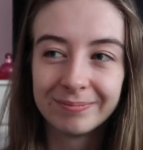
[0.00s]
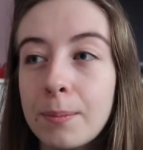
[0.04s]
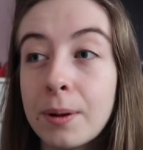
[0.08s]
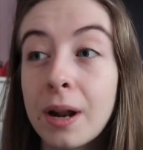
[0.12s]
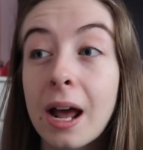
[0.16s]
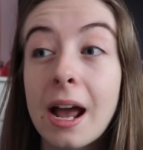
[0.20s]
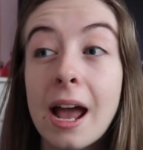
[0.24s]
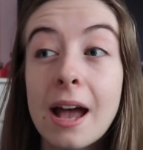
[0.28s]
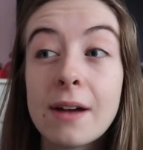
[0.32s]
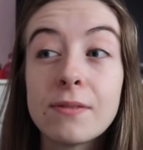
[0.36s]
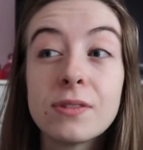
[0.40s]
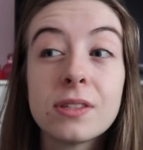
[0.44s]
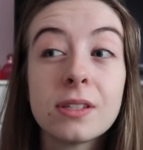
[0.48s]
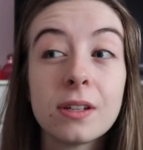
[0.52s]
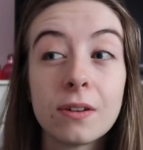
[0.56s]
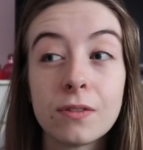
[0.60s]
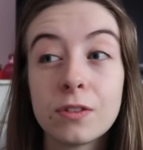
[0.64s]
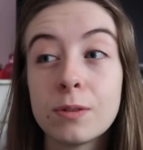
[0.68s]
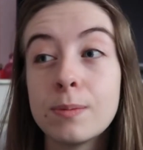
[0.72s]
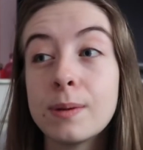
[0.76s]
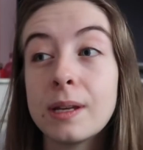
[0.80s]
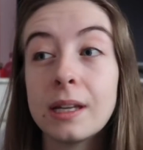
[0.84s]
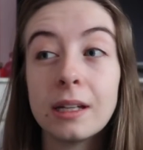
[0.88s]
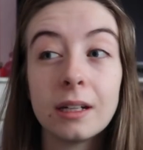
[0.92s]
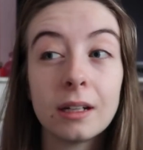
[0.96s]
But I have stuff
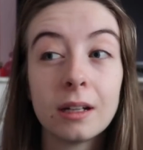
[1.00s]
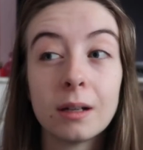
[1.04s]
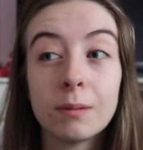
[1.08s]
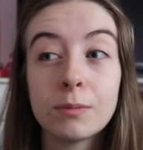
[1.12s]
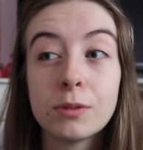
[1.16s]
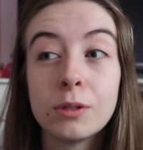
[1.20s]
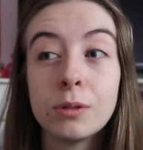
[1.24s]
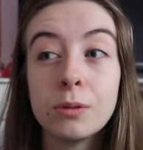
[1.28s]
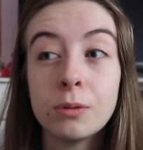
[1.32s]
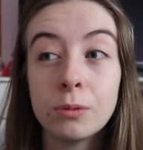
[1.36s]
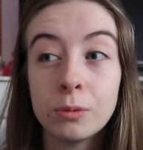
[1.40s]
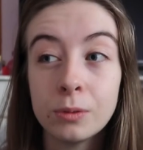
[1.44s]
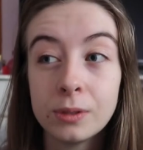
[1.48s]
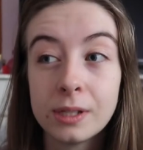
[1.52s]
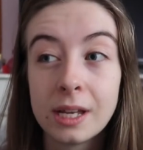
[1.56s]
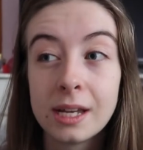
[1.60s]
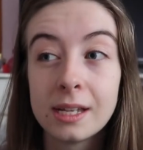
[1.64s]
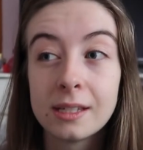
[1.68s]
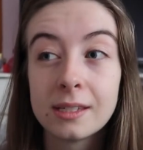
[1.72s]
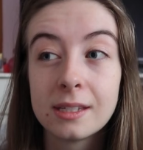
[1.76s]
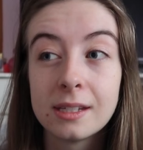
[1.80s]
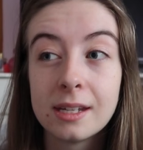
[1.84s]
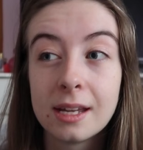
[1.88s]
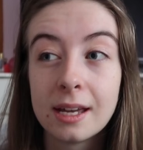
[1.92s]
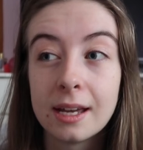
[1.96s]
to be getting up to all
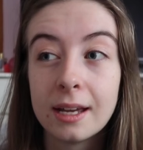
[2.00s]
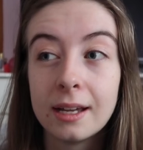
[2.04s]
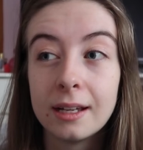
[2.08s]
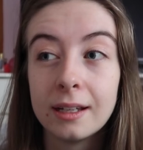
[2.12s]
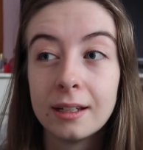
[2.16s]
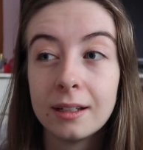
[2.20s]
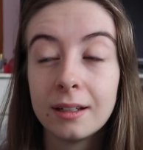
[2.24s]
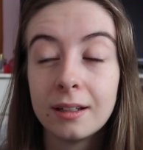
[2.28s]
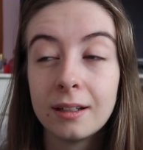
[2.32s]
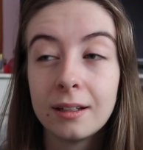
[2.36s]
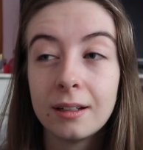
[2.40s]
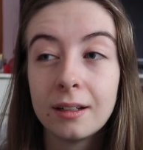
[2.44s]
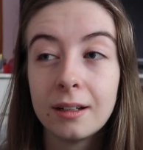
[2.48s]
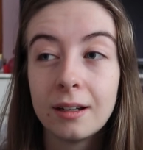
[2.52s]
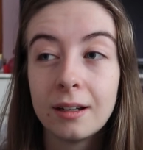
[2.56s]
day today.